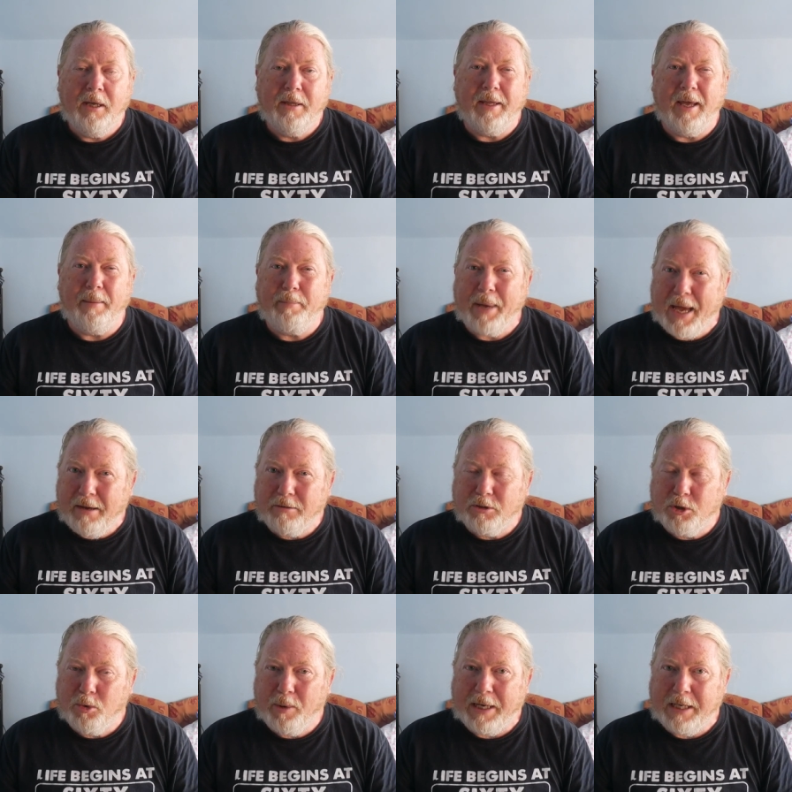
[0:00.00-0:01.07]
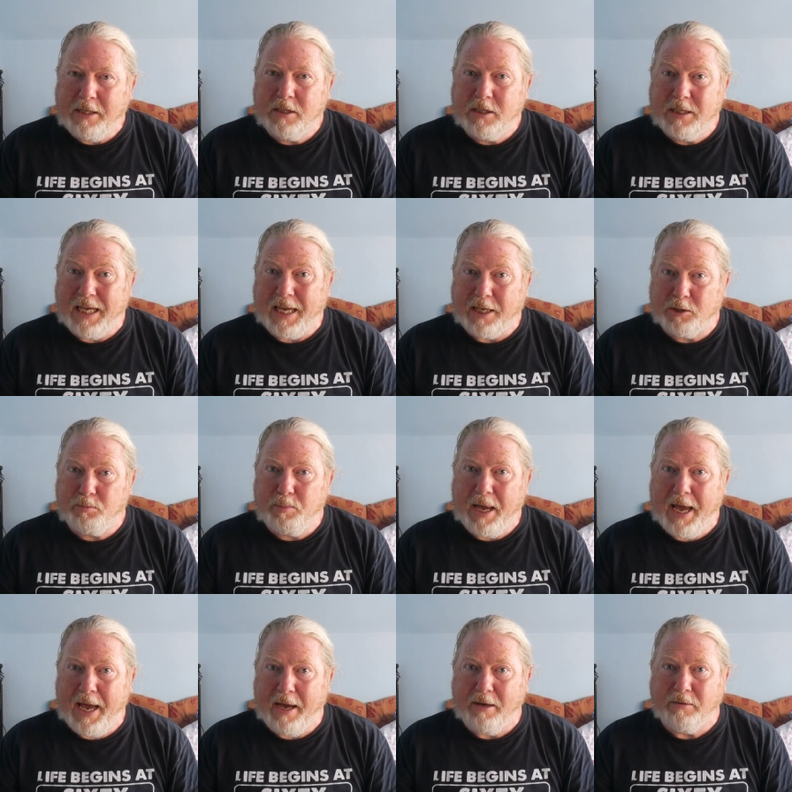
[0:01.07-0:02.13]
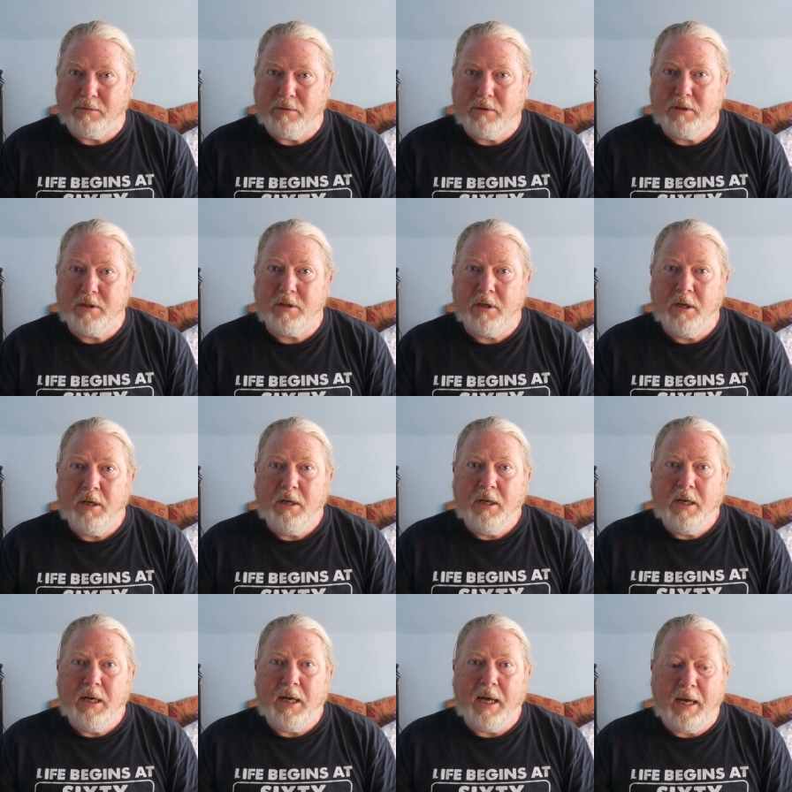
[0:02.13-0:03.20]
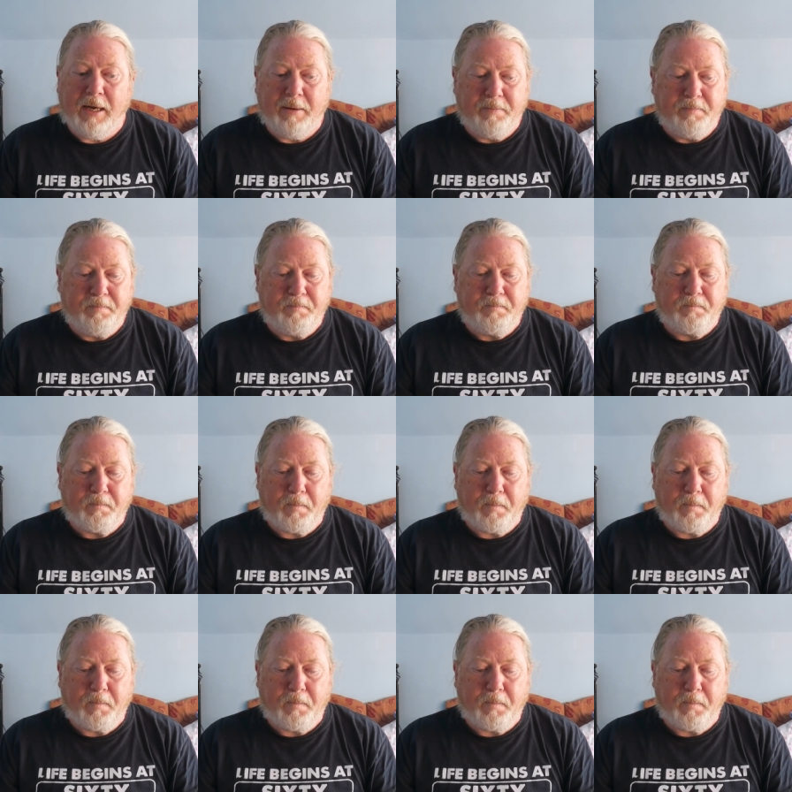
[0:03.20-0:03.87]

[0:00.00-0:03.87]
They're about £26. Um,